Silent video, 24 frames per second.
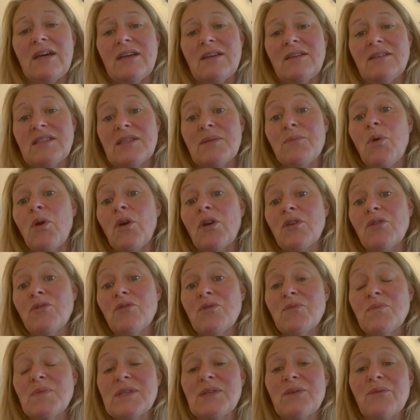support
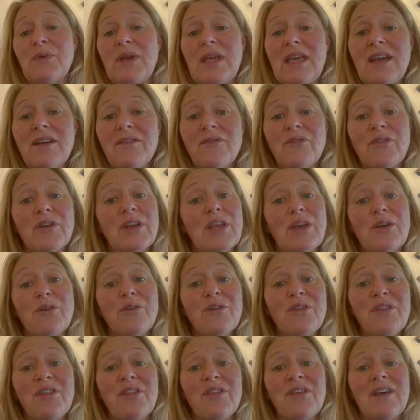groups a week for
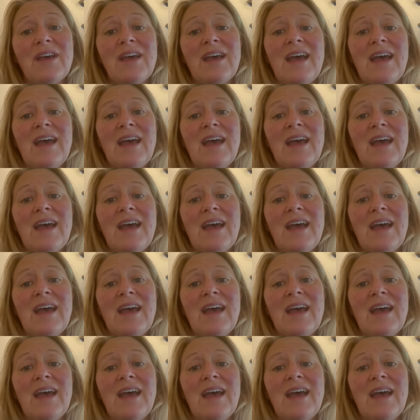youth.